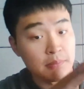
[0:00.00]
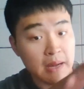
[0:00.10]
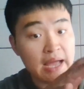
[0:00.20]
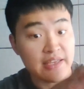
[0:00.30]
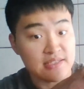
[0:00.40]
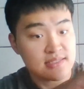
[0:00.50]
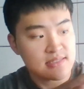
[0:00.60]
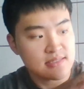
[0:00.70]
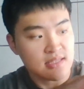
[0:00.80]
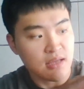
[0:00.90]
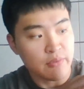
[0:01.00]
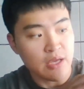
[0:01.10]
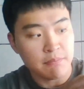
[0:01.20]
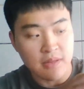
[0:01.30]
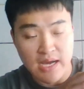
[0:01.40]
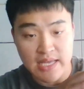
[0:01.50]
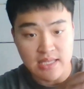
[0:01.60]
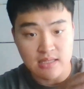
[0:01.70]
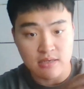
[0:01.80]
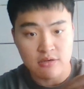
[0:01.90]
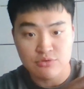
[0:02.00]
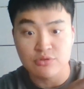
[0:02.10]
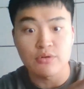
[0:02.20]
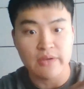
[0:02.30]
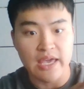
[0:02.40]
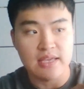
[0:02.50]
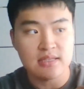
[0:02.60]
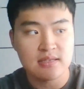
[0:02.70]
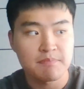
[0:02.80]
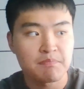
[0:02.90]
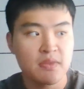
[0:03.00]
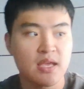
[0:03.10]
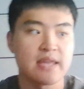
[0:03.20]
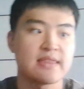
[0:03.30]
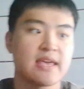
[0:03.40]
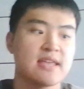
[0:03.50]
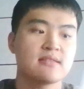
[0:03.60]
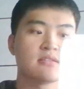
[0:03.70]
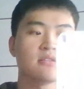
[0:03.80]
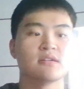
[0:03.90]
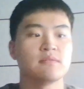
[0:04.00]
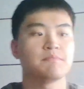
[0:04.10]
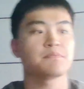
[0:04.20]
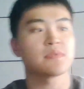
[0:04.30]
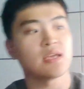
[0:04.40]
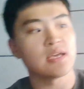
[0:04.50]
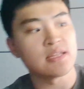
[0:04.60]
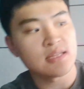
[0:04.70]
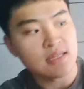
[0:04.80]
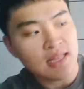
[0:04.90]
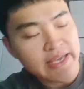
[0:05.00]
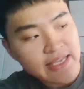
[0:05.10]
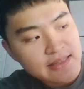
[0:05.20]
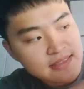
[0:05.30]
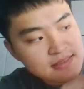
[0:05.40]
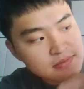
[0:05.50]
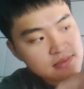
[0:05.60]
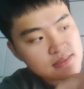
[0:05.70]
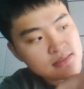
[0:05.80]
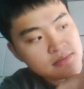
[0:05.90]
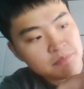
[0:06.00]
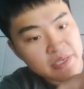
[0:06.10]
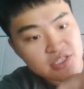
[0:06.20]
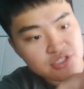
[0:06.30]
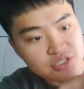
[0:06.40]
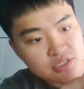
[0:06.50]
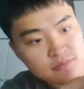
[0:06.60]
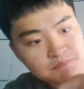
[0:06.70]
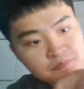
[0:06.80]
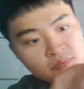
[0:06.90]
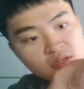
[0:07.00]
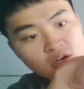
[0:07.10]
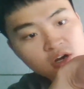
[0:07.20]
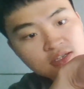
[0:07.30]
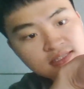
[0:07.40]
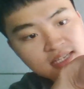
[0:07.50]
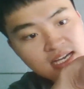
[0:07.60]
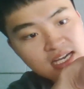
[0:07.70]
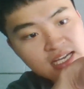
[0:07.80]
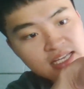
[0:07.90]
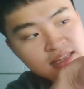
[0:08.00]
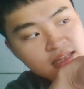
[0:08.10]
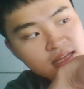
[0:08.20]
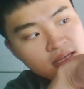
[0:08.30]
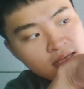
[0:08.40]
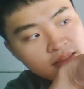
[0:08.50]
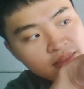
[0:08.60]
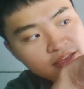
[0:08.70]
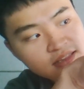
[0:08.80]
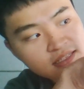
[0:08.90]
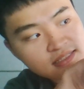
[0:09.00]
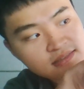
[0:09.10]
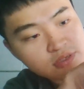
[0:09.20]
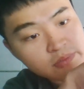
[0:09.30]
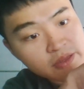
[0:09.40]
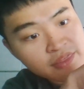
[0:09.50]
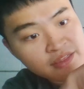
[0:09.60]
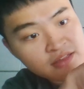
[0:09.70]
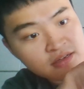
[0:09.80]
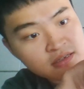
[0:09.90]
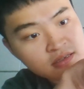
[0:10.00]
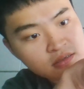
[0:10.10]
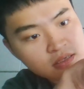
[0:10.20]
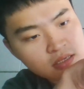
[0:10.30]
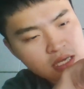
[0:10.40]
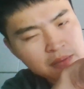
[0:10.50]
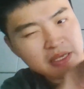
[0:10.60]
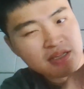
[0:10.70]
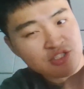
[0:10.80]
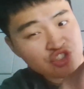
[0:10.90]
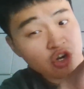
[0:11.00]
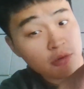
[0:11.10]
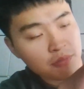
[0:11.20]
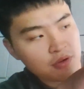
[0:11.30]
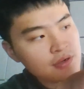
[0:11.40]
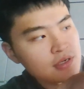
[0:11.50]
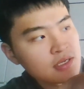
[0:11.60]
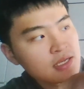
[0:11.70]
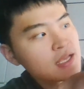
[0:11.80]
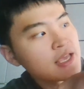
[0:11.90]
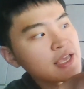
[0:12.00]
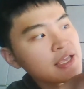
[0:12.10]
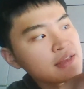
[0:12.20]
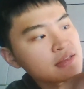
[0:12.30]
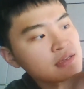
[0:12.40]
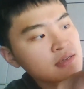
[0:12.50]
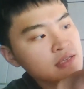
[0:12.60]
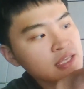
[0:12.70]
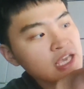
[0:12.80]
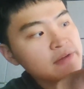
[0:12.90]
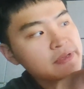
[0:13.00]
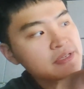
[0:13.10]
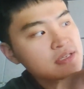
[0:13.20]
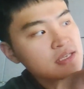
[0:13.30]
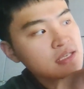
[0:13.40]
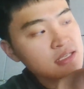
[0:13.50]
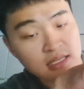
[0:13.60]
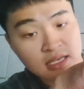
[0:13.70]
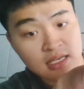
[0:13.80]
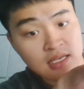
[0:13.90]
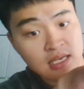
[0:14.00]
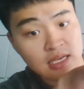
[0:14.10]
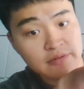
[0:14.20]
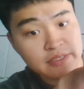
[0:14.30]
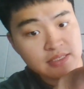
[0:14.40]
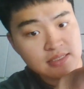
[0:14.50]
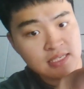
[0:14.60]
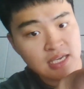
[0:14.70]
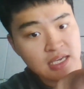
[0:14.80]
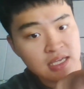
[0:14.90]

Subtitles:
the bias that we applied at the control gate. And then in this picture, the oxide thickness will be thinner, I mean sharper, and the carriers